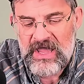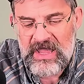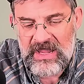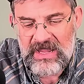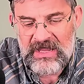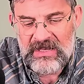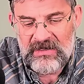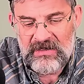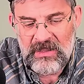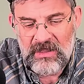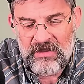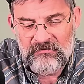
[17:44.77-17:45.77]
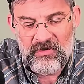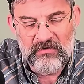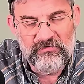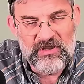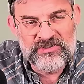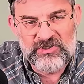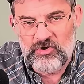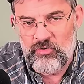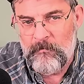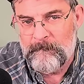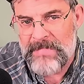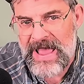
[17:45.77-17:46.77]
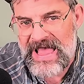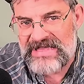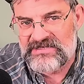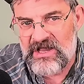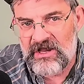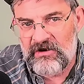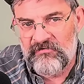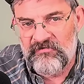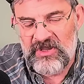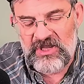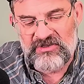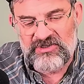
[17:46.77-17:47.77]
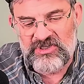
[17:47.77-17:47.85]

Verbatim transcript: and you know, doesn't do mass hiker feeds.